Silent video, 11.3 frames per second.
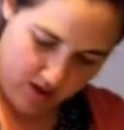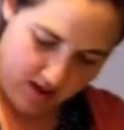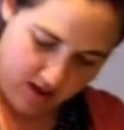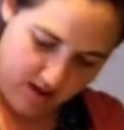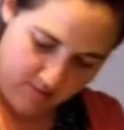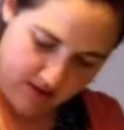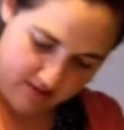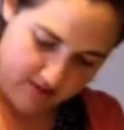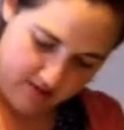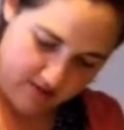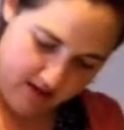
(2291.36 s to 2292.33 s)
Really
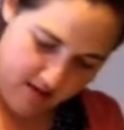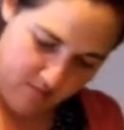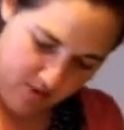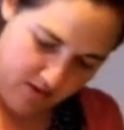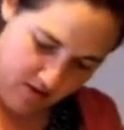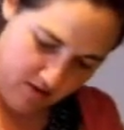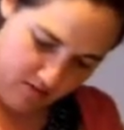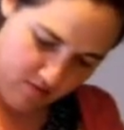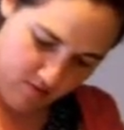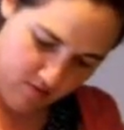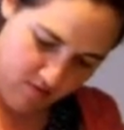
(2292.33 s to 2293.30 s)
mix this up
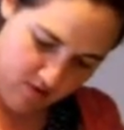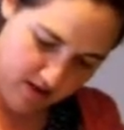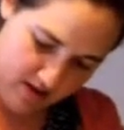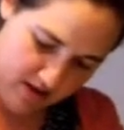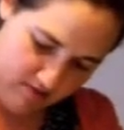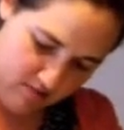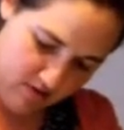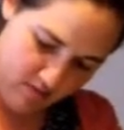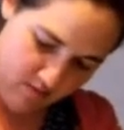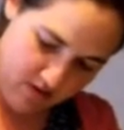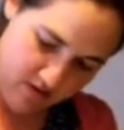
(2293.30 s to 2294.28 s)

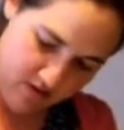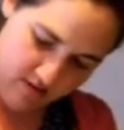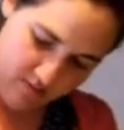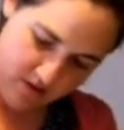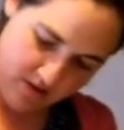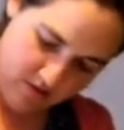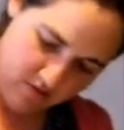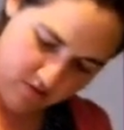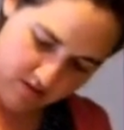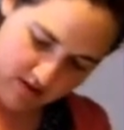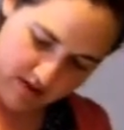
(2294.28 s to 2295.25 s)
really well as
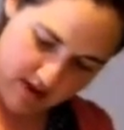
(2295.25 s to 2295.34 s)
possible as I